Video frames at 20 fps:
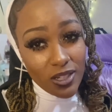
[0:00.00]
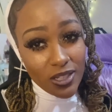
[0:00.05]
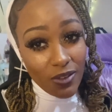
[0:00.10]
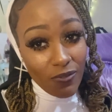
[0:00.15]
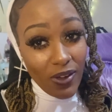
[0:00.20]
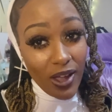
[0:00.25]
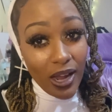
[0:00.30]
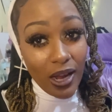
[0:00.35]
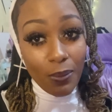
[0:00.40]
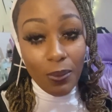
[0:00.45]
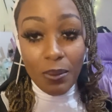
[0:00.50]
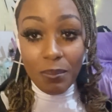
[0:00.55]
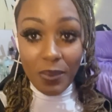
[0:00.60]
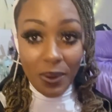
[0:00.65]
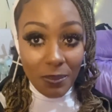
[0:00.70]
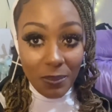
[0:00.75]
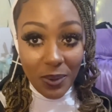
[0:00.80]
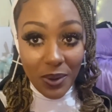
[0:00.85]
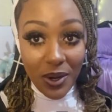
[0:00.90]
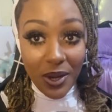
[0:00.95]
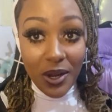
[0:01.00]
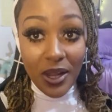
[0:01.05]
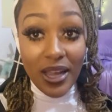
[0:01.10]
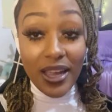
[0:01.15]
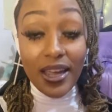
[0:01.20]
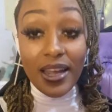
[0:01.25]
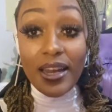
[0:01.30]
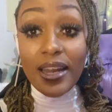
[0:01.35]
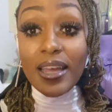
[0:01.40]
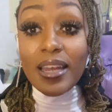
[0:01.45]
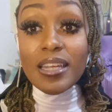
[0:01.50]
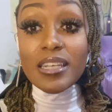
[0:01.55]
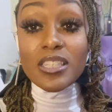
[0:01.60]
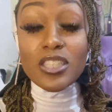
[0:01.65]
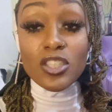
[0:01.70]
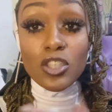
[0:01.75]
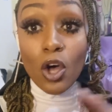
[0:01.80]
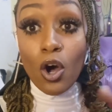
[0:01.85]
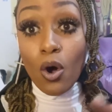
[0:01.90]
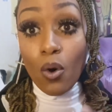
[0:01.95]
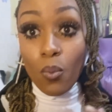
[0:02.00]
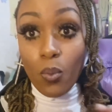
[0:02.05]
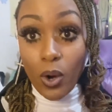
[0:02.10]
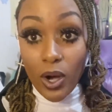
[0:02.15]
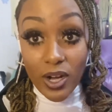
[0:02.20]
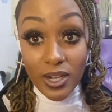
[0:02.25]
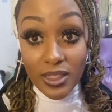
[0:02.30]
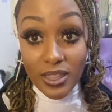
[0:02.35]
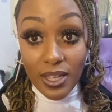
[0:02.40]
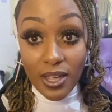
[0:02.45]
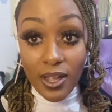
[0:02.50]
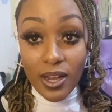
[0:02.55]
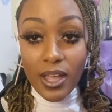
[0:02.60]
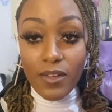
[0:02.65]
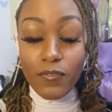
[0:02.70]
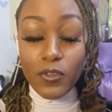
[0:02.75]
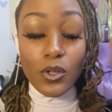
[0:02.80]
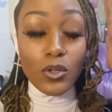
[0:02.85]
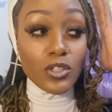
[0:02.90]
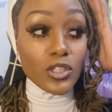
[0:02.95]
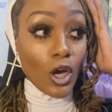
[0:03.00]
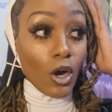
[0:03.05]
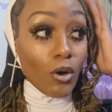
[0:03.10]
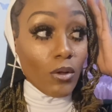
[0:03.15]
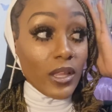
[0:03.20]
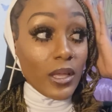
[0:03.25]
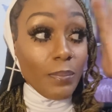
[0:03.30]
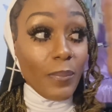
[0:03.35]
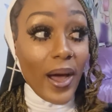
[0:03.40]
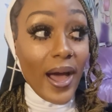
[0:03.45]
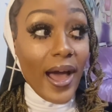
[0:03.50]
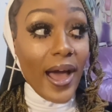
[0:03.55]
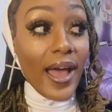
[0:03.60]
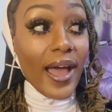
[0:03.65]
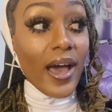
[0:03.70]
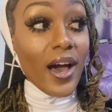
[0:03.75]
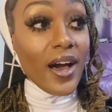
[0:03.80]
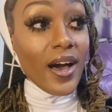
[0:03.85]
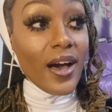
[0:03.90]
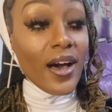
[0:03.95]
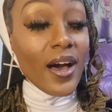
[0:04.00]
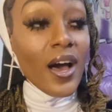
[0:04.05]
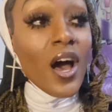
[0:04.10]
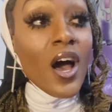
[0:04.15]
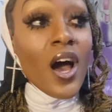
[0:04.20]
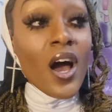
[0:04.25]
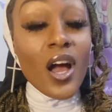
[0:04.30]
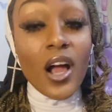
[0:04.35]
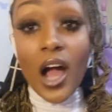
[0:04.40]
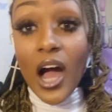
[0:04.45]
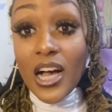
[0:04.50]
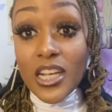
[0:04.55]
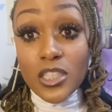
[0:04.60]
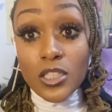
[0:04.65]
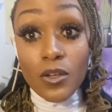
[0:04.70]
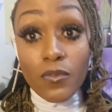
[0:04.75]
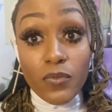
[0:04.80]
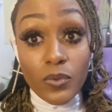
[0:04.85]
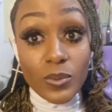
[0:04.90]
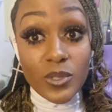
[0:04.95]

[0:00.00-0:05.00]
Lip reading: if I can remember, and it is so worth it. If you totally buy a costume from